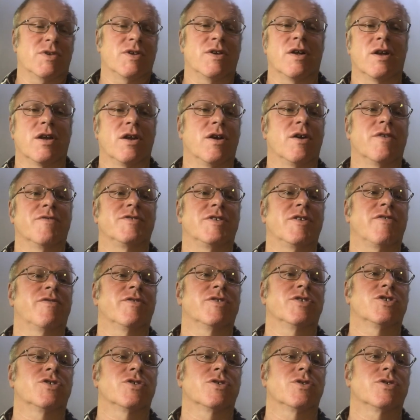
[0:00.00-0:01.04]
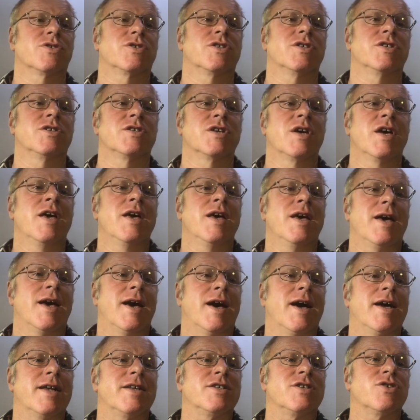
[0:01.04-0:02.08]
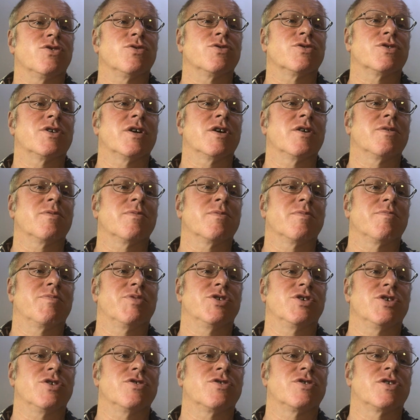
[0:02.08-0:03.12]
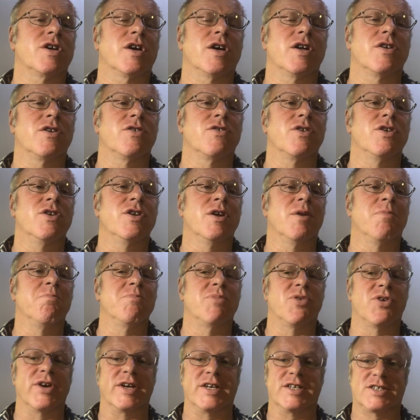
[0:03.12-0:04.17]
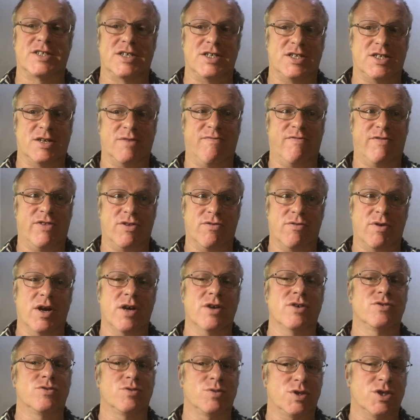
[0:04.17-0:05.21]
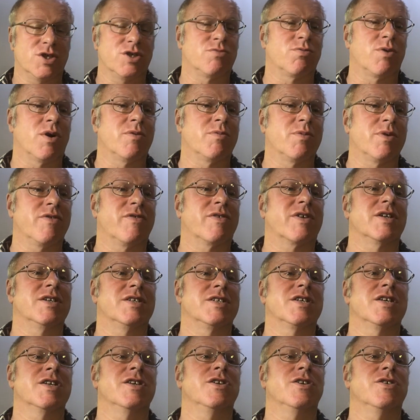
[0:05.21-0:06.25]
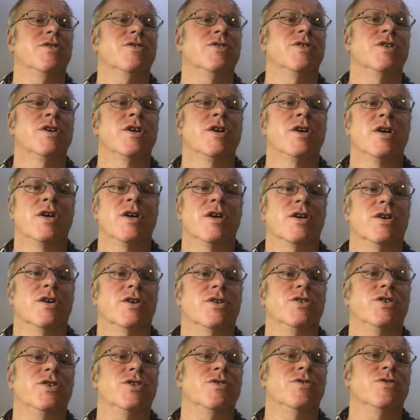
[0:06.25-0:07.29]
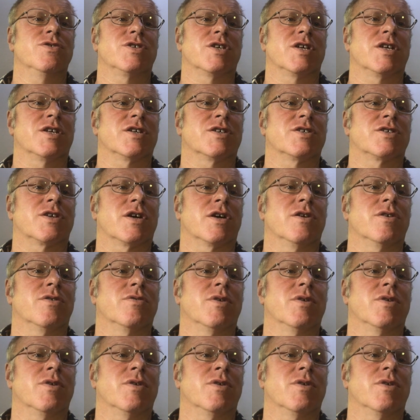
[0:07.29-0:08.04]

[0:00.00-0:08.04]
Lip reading: a lot of different sources, and also produced a numbering system for the roads, which is what we've continued and using. So